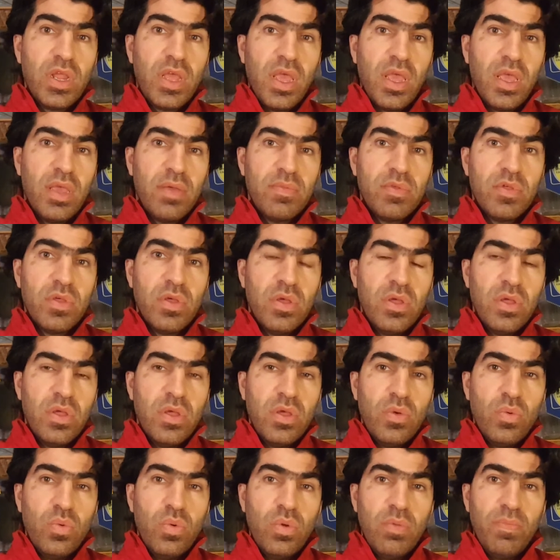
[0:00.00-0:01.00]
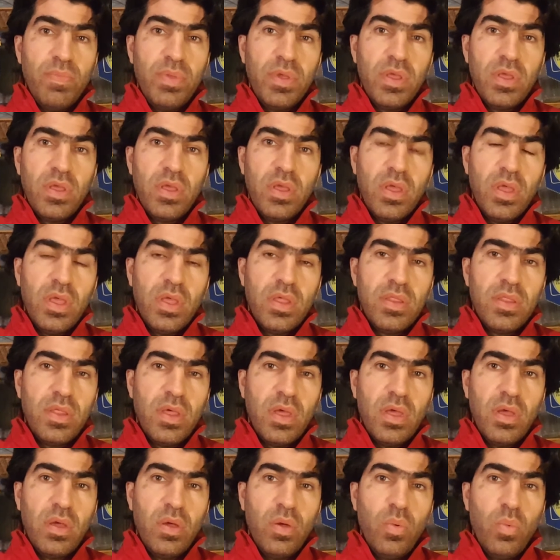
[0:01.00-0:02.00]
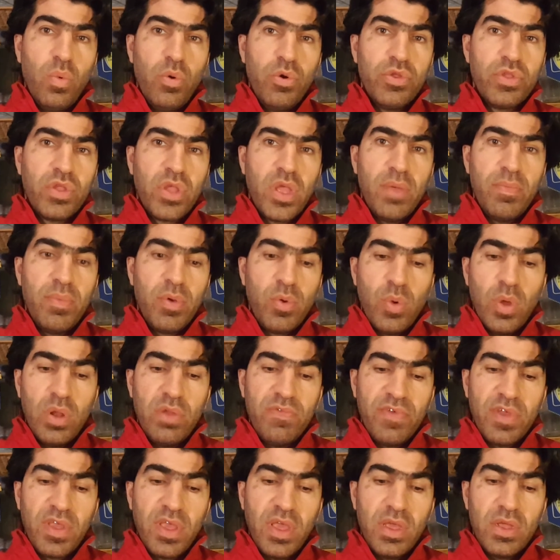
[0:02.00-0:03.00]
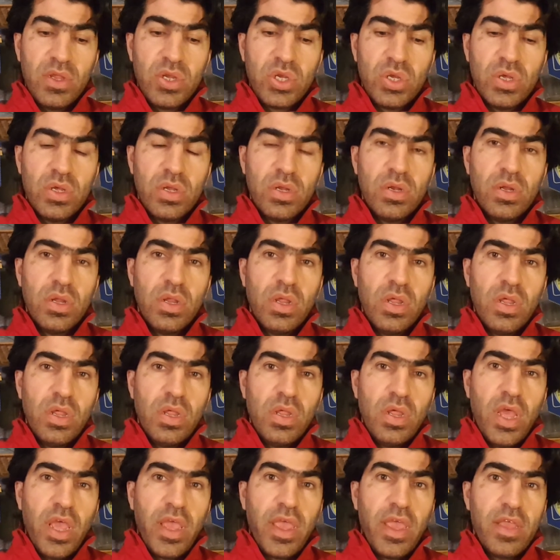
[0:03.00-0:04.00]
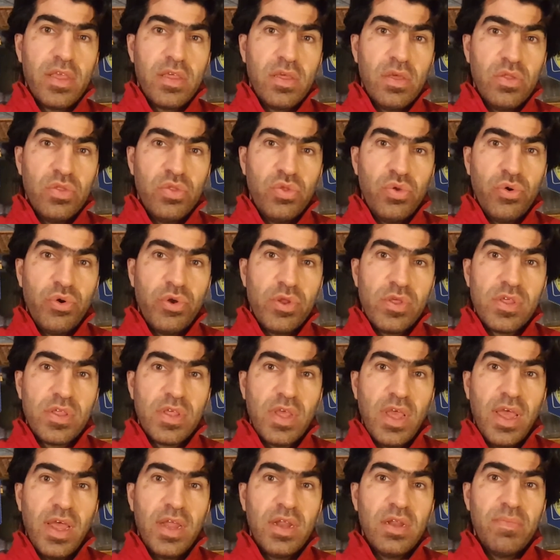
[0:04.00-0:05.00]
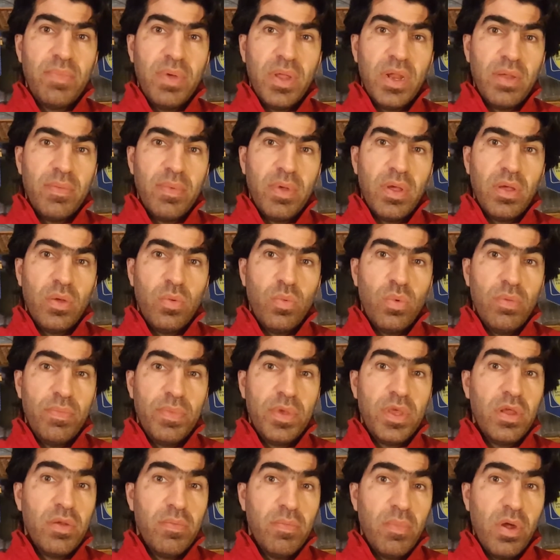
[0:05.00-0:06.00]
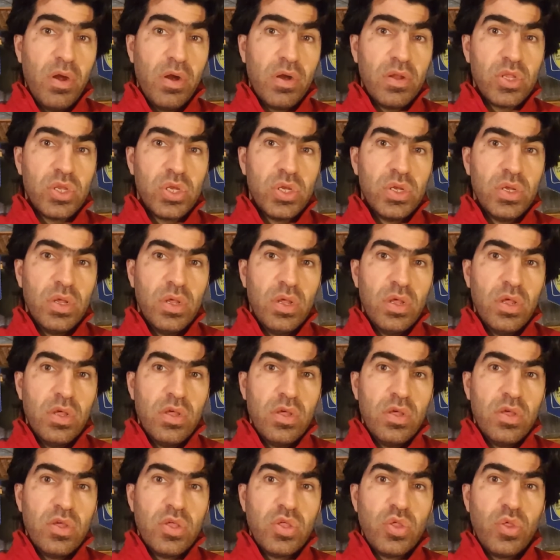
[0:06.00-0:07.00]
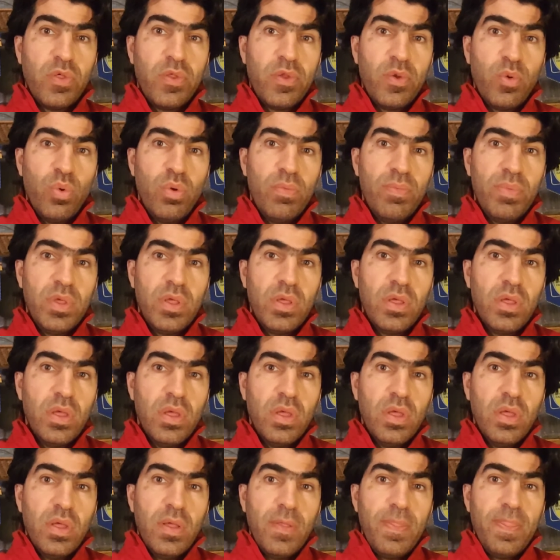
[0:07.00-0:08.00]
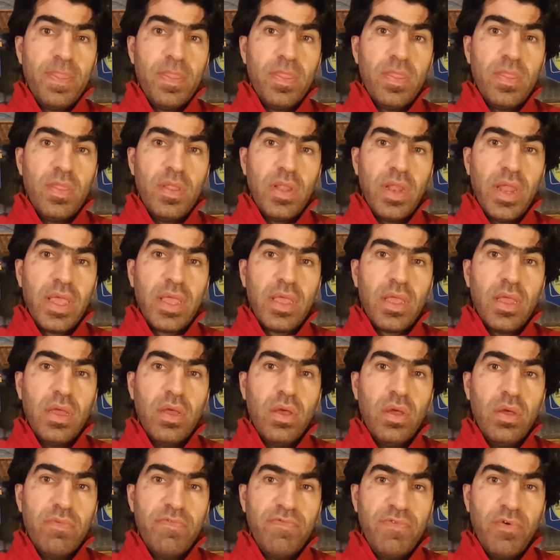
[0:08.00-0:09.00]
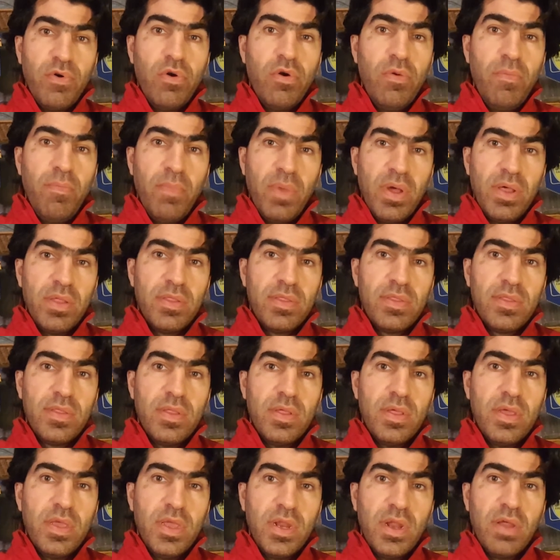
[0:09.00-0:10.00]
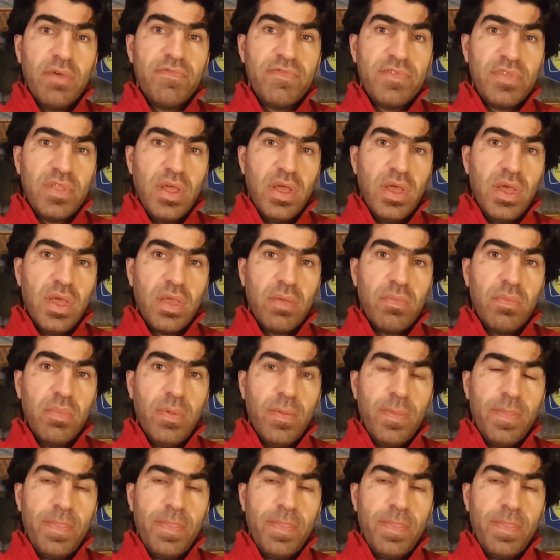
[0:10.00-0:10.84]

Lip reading: games will be in the World Cup qualification against Honduras and Panama will be in March. So there will be like 4 months enough time